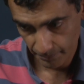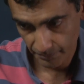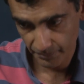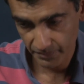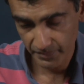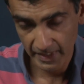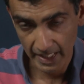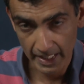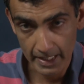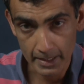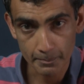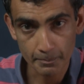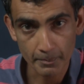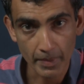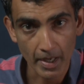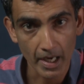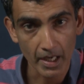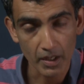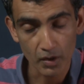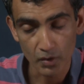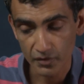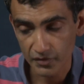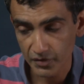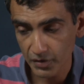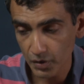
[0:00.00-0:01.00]
then pi
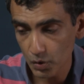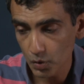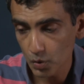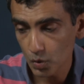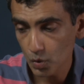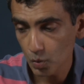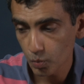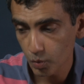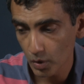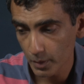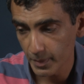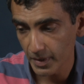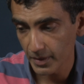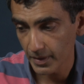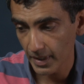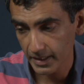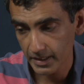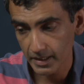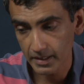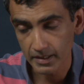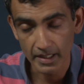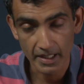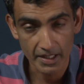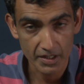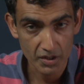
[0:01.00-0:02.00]
of u would be
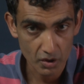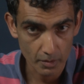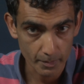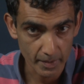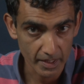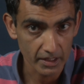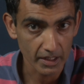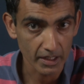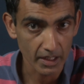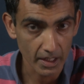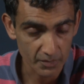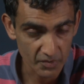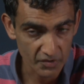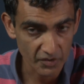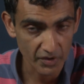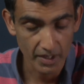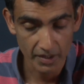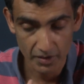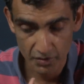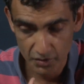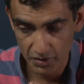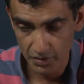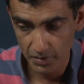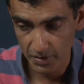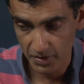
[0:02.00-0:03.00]
recognized to be the Gibbs free
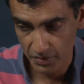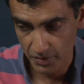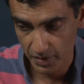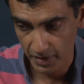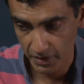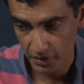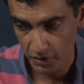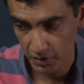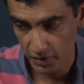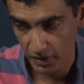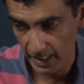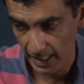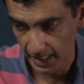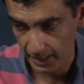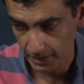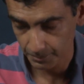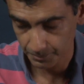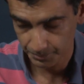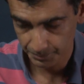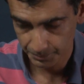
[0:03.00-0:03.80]
energy restricted to that.